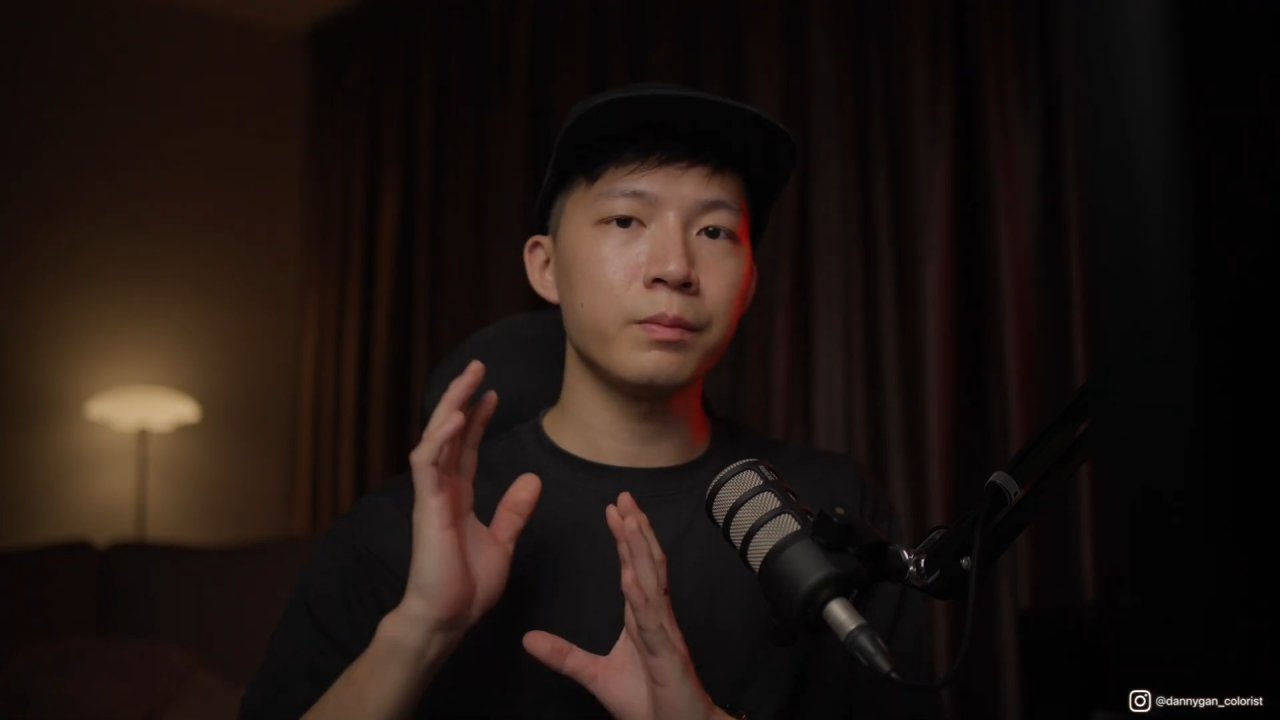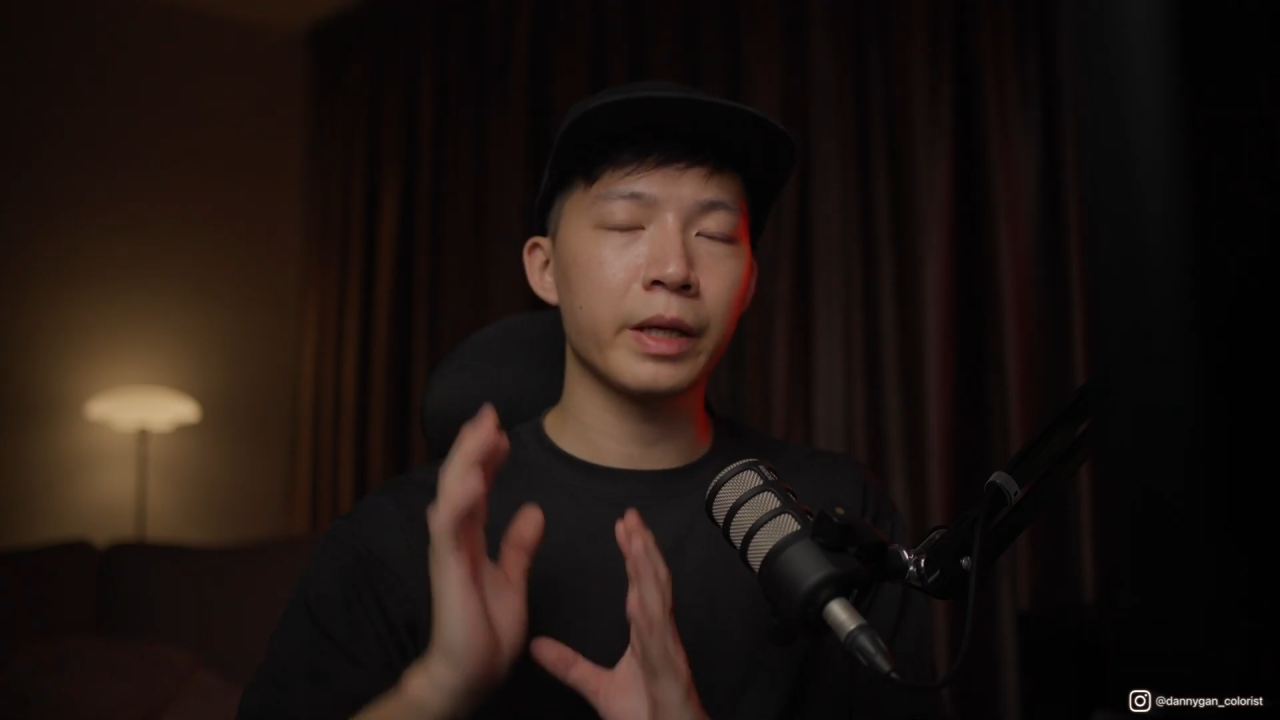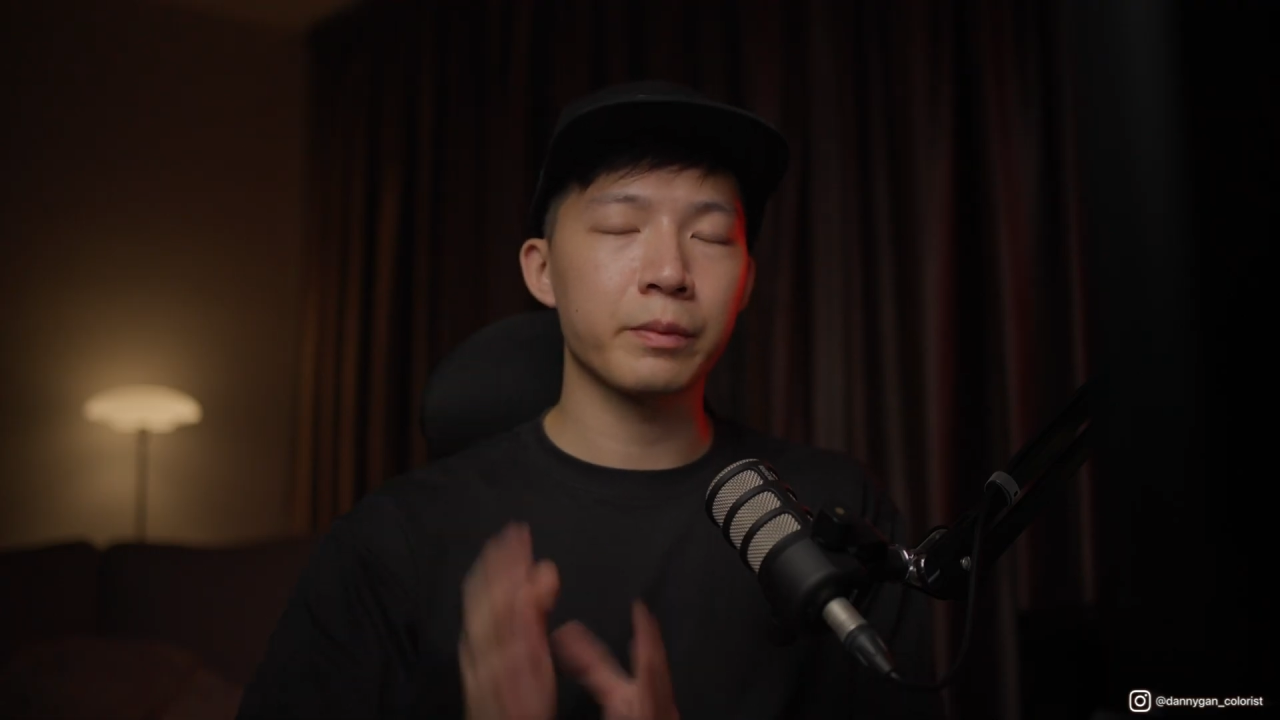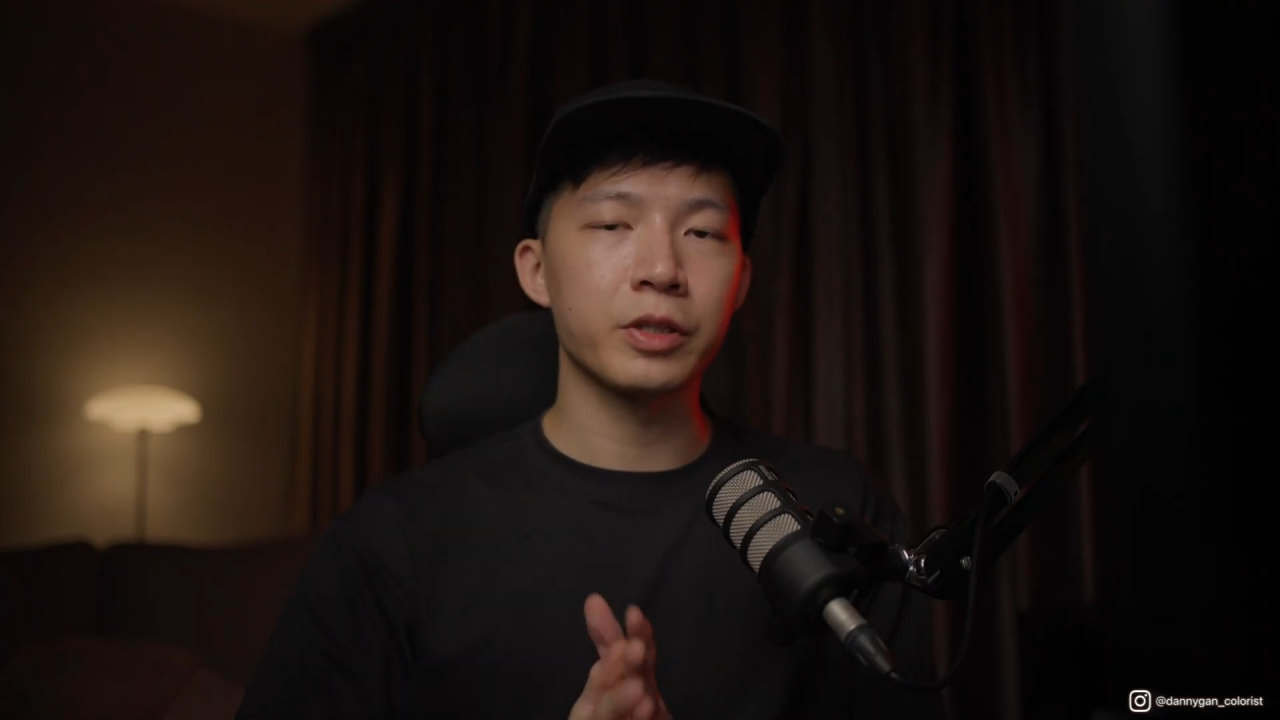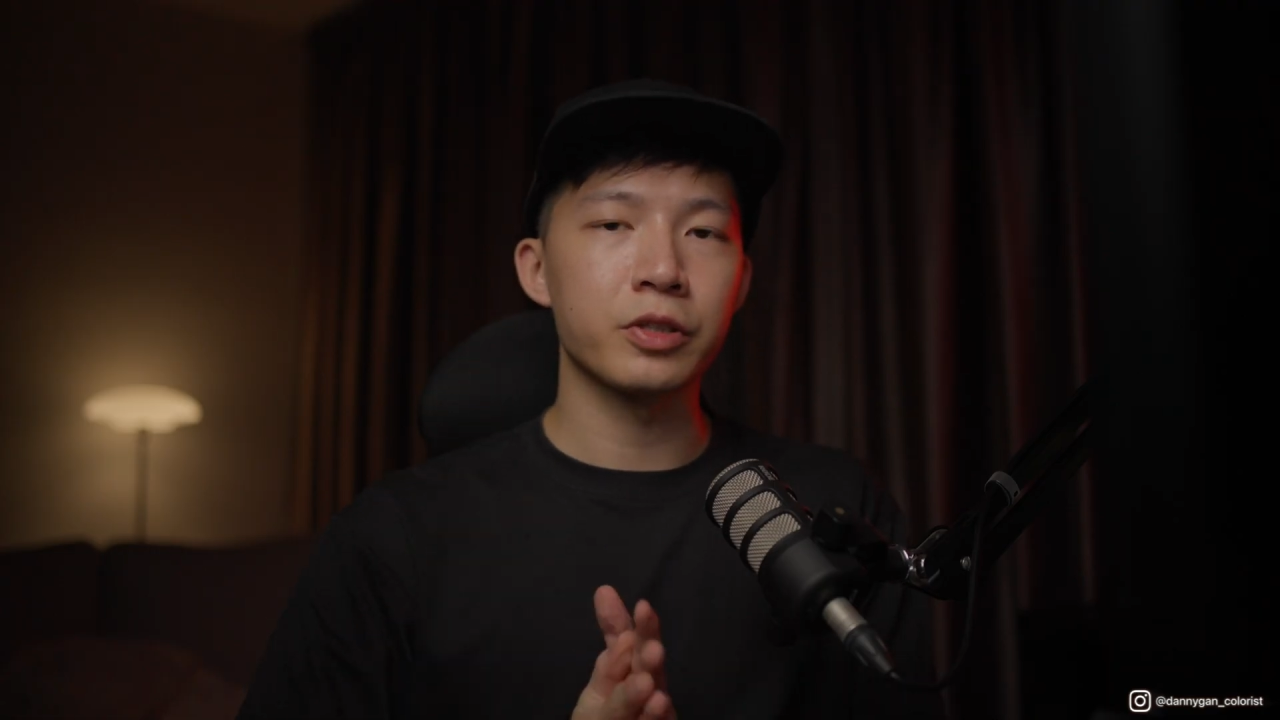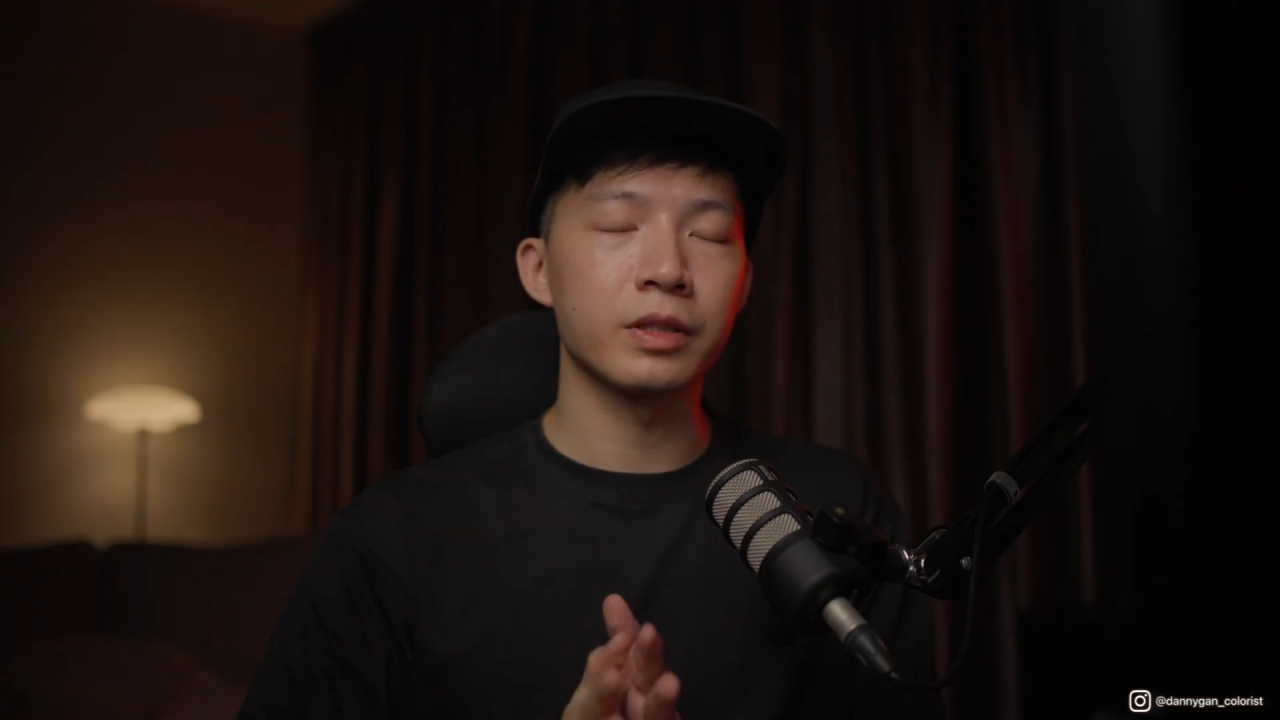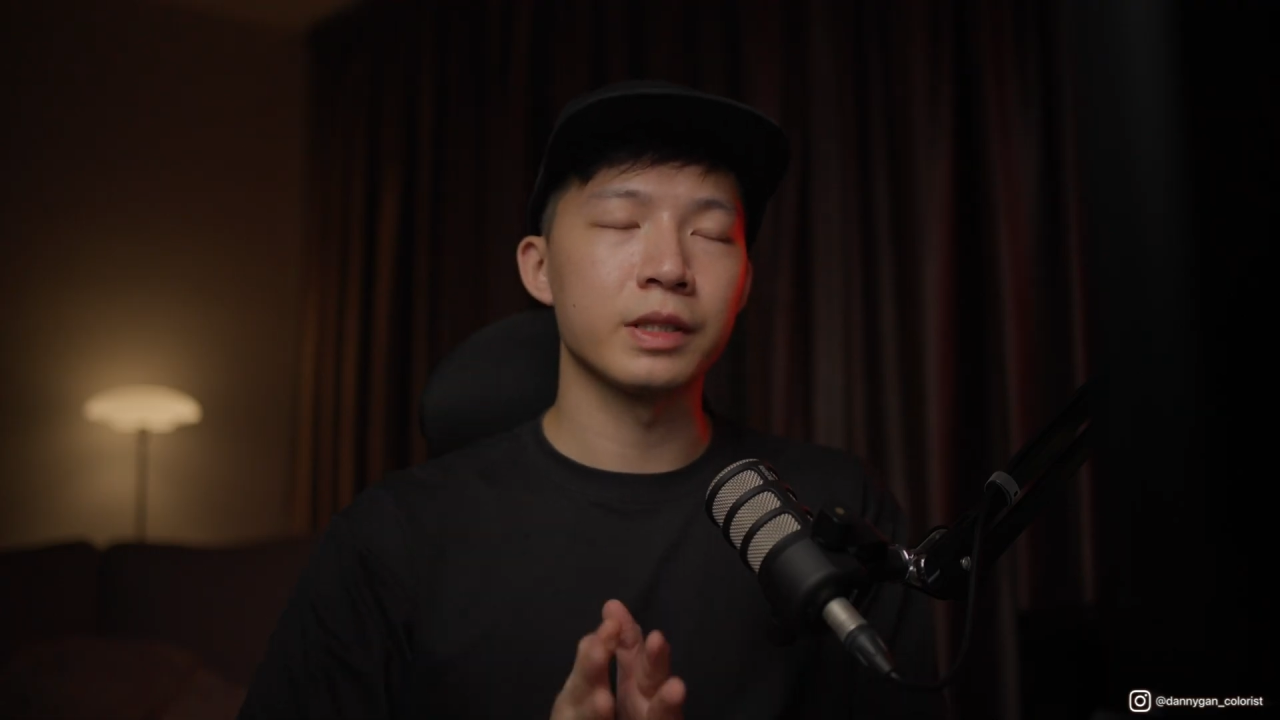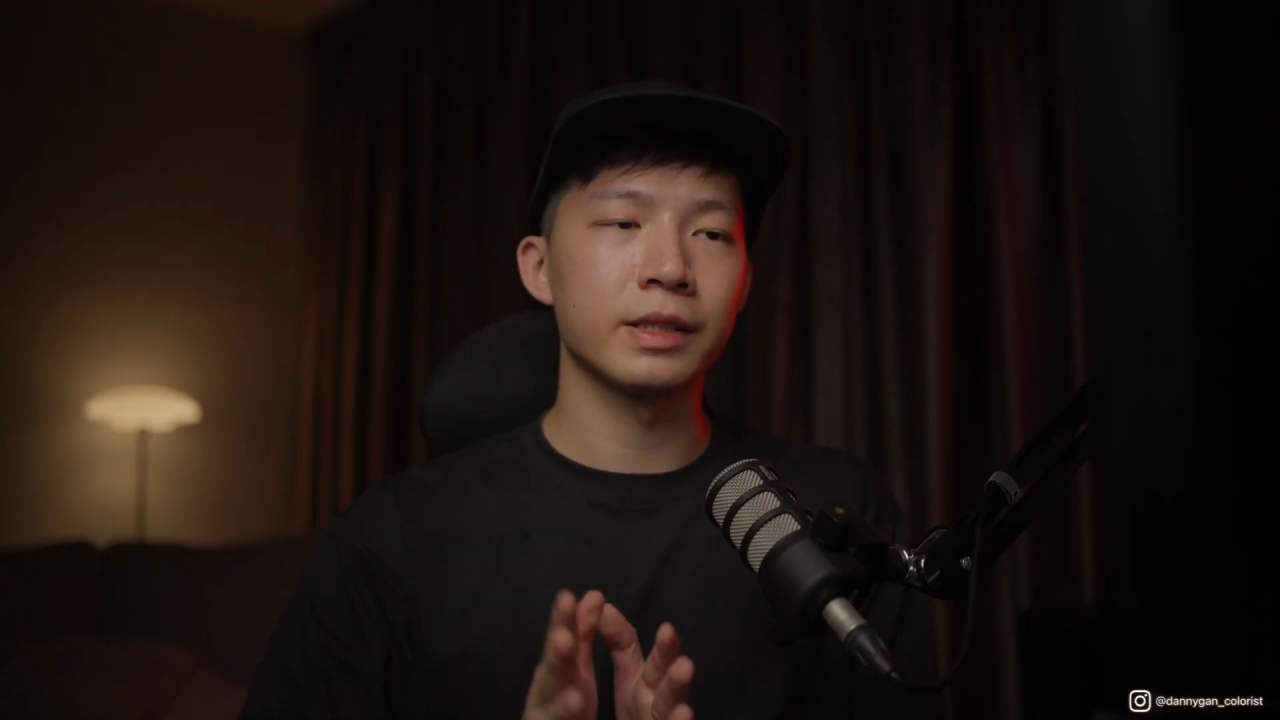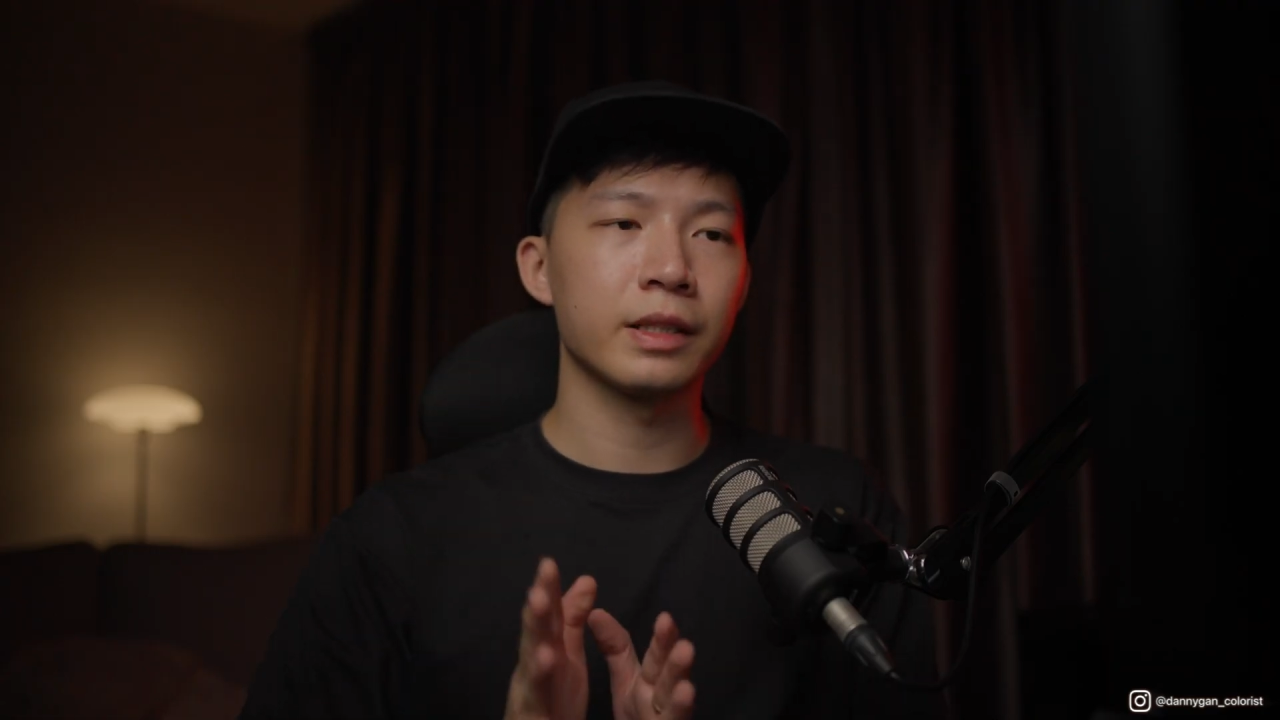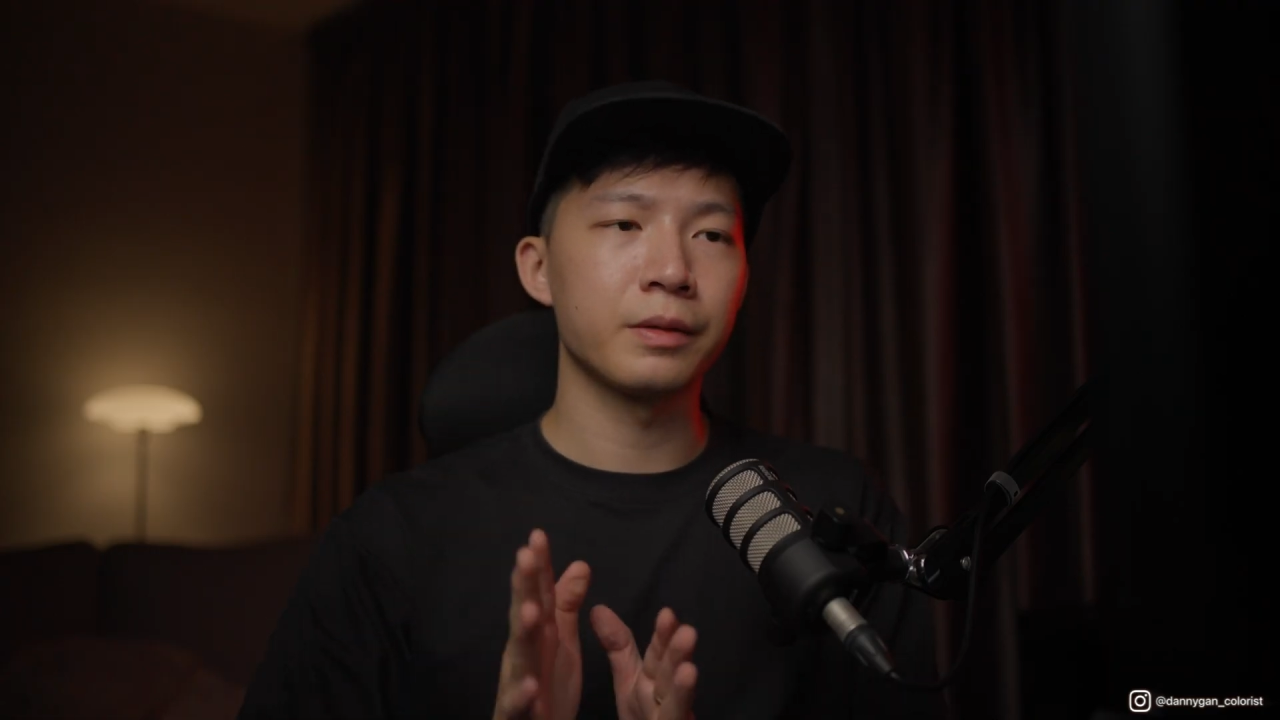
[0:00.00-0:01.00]
Blackmagic
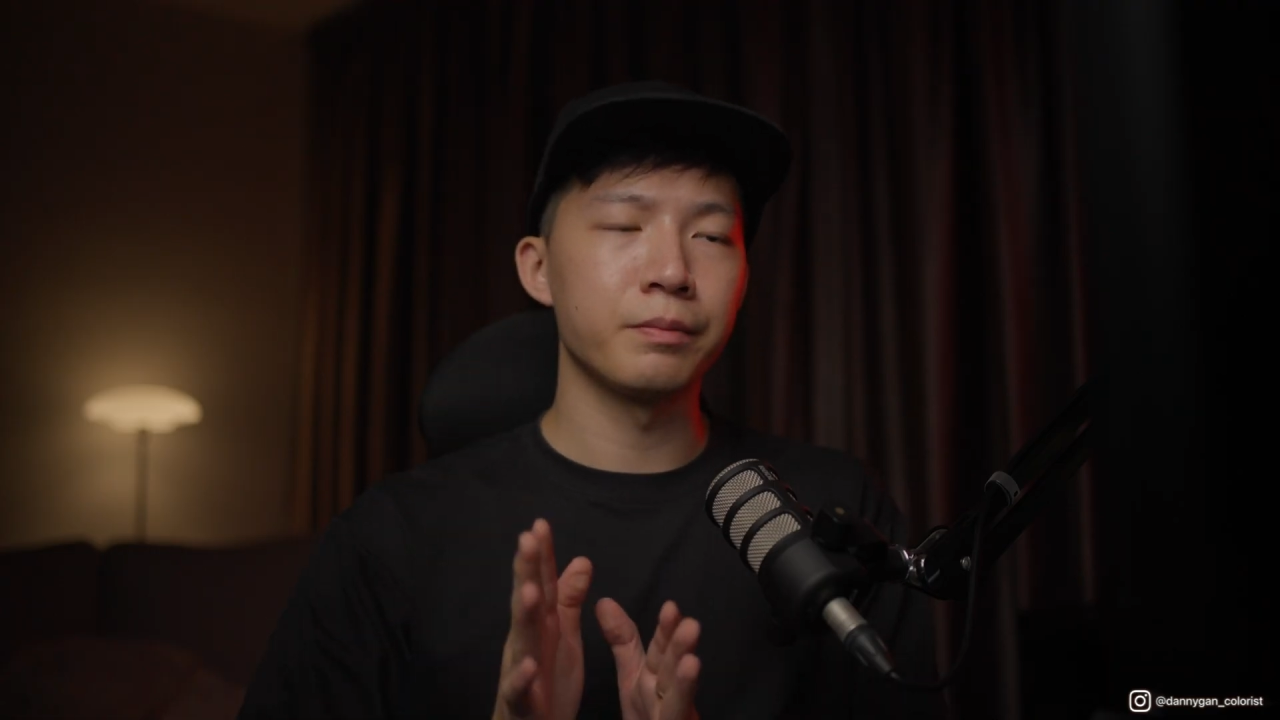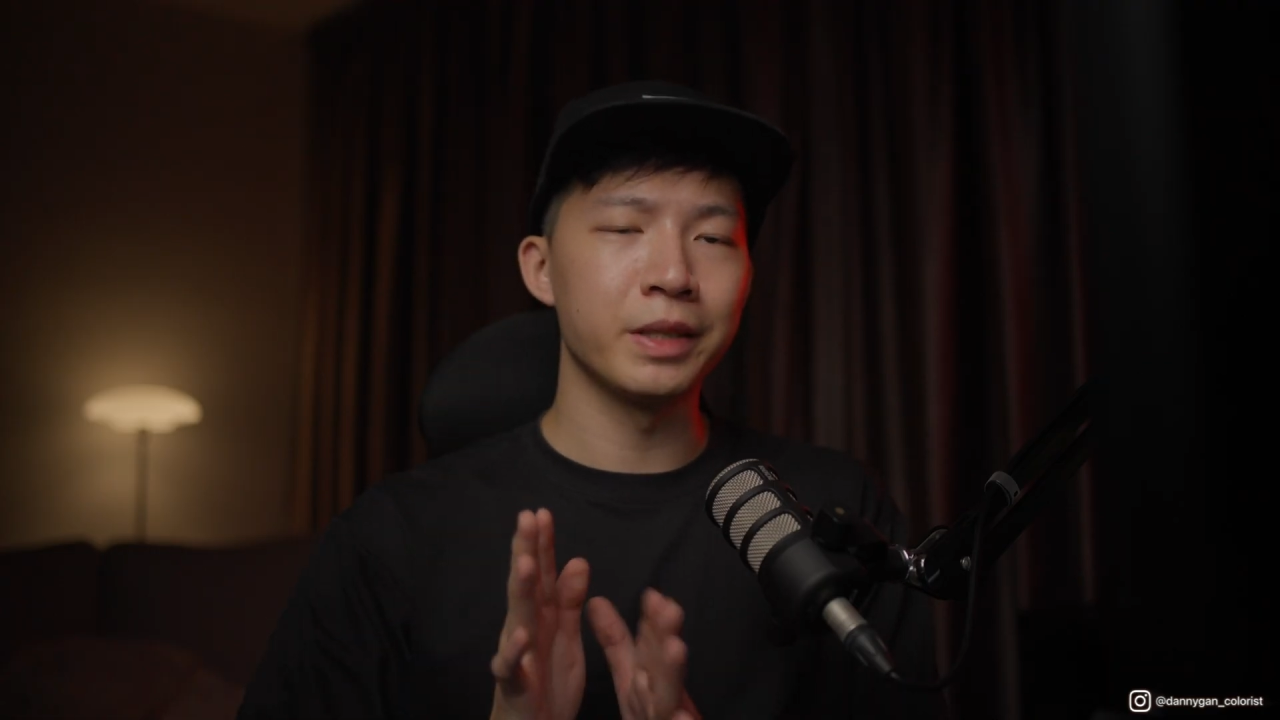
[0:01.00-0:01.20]
Design